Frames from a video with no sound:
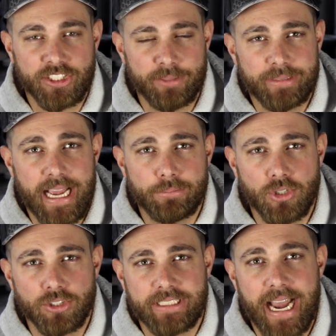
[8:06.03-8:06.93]
Sometimes
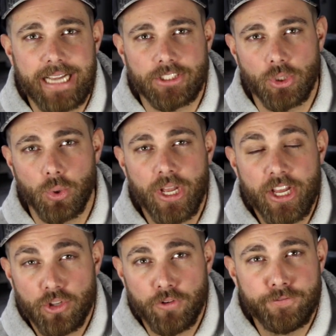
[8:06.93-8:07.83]
those guys
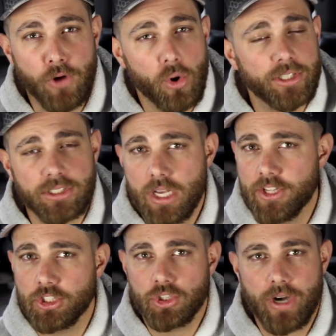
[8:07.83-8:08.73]
to focus on
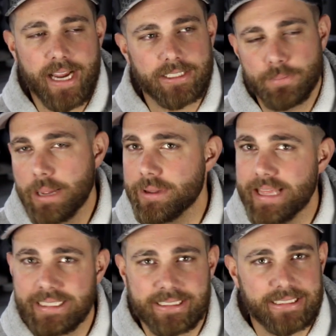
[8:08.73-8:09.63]
their strengths, maybe
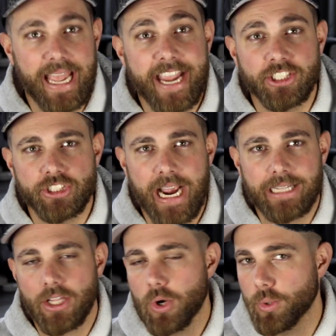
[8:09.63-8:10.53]
that's staying
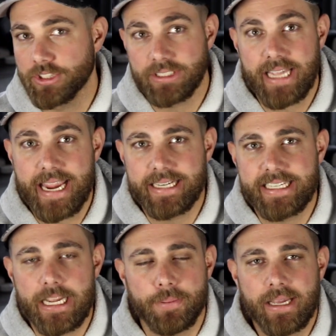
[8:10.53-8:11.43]
shallow or staying
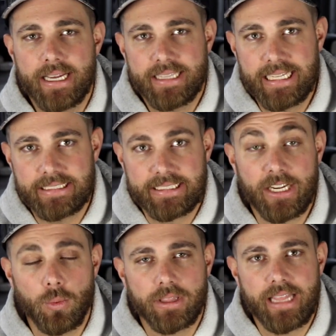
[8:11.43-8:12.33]
deep, they
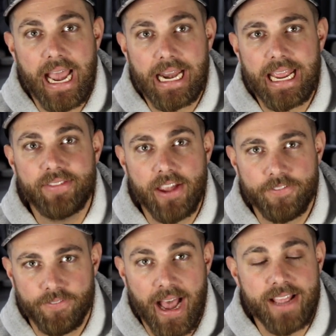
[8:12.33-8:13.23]
stick with that and they
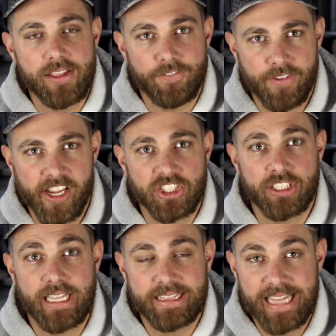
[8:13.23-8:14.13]
find the
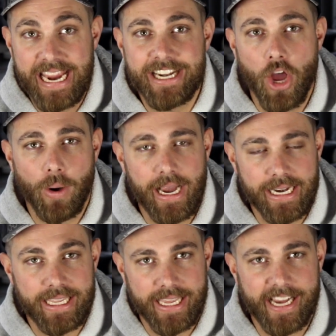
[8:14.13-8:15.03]
fish that they know how
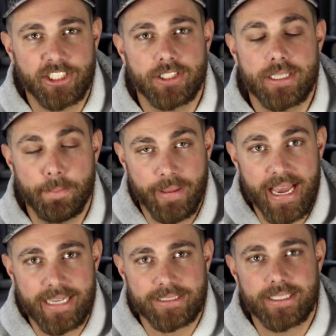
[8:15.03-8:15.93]
to catch the
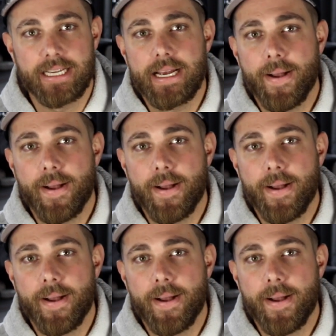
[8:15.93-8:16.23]
best.